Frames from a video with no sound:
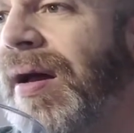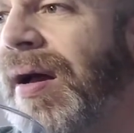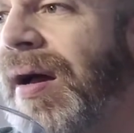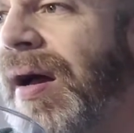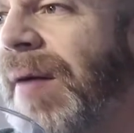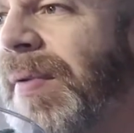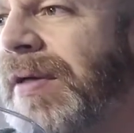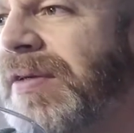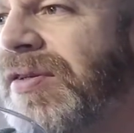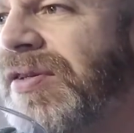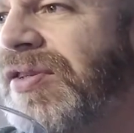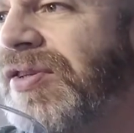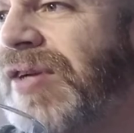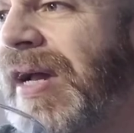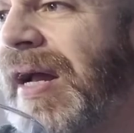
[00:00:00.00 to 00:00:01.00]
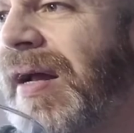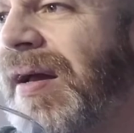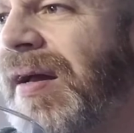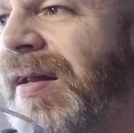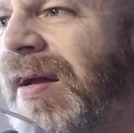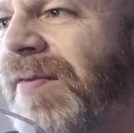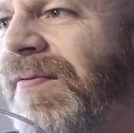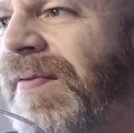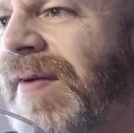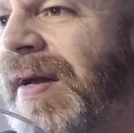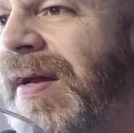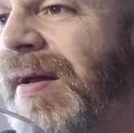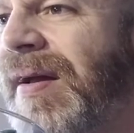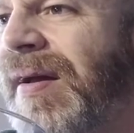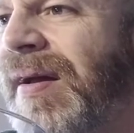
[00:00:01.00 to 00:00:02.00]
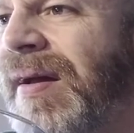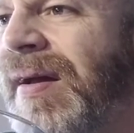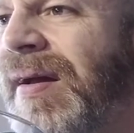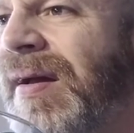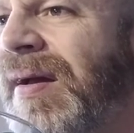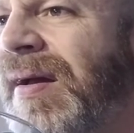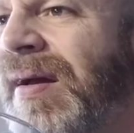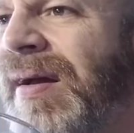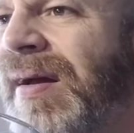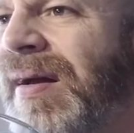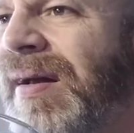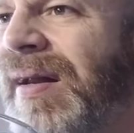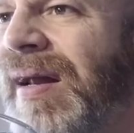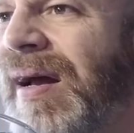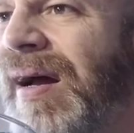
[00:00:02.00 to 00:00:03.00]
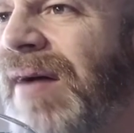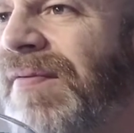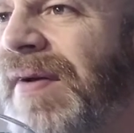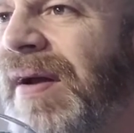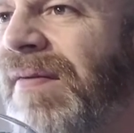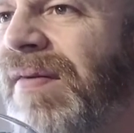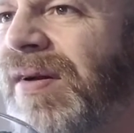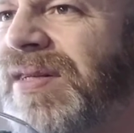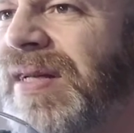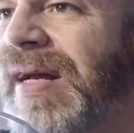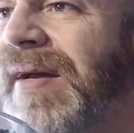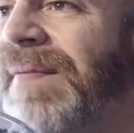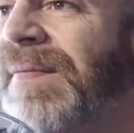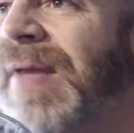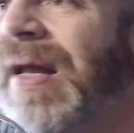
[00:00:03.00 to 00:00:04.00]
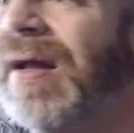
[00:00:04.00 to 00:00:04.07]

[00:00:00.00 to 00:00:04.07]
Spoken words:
I'll just check. I think I've lost it.